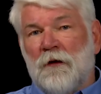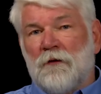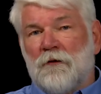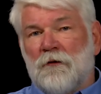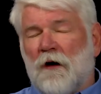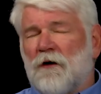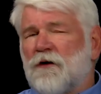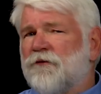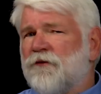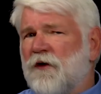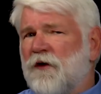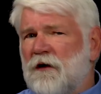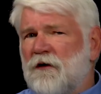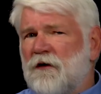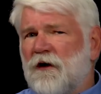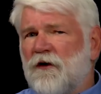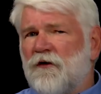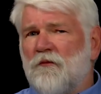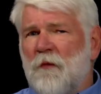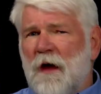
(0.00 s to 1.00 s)
Dr. Fink
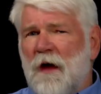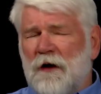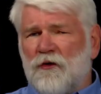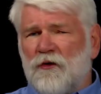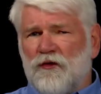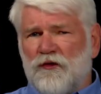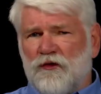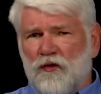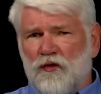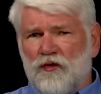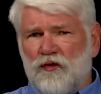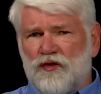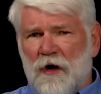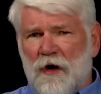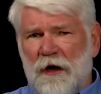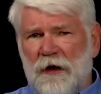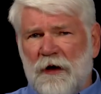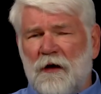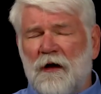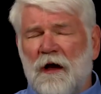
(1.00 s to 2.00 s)
did his medical school
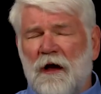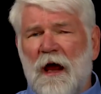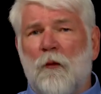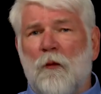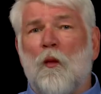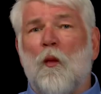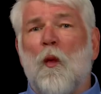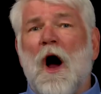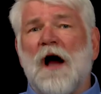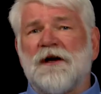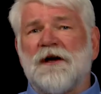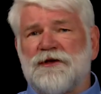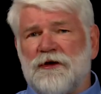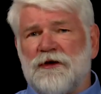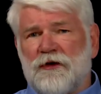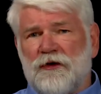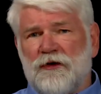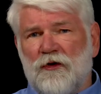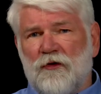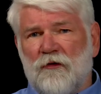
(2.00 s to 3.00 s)
training at
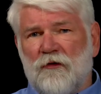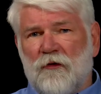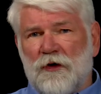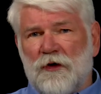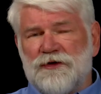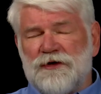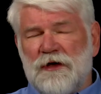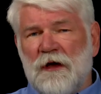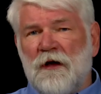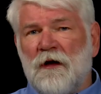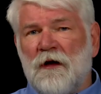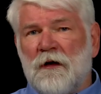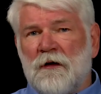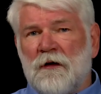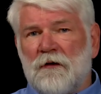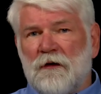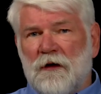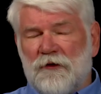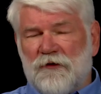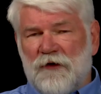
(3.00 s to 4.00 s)
Washington University
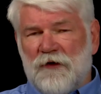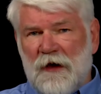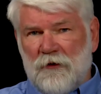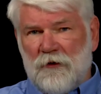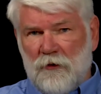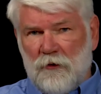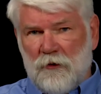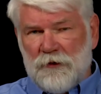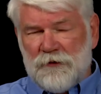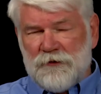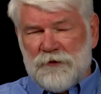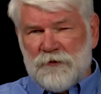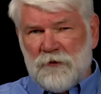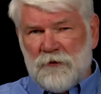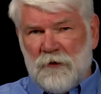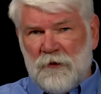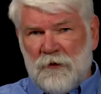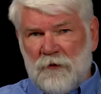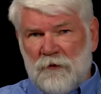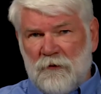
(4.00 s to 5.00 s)
in St. Louis,
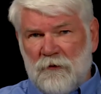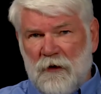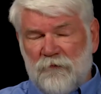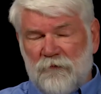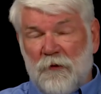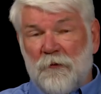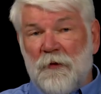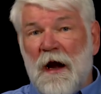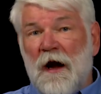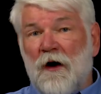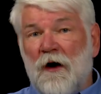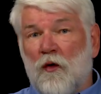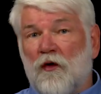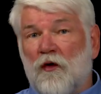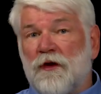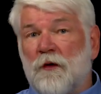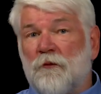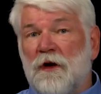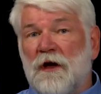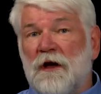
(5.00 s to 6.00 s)
and from there an
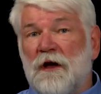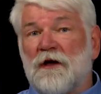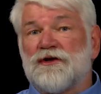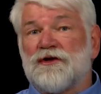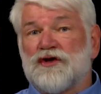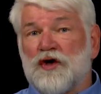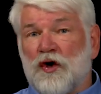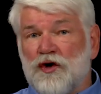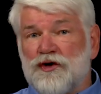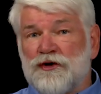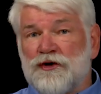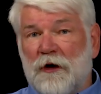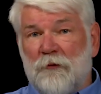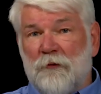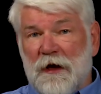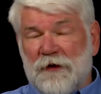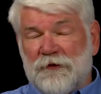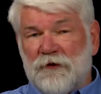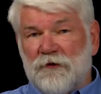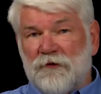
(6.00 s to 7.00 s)
orthopedic surgery
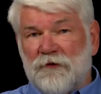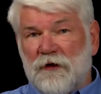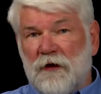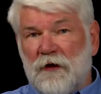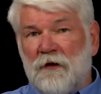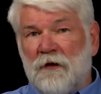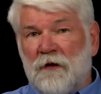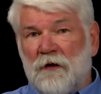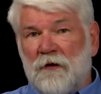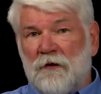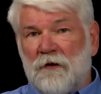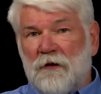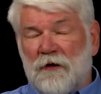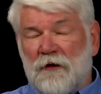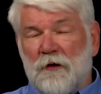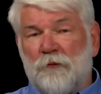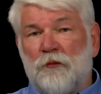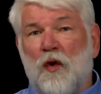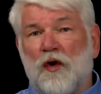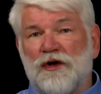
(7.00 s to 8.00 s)
residency
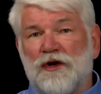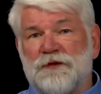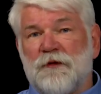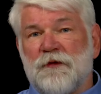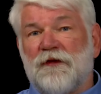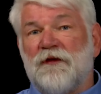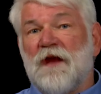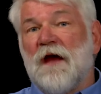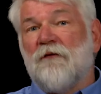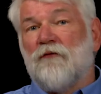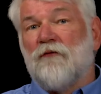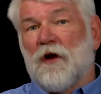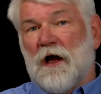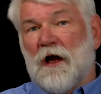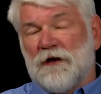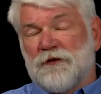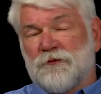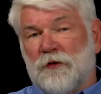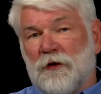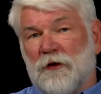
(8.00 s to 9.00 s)
at the Portsmouth Naval
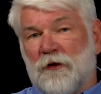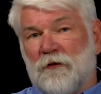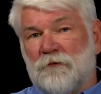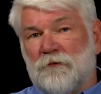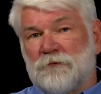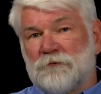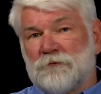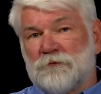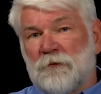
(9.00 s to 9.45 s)
Hospital.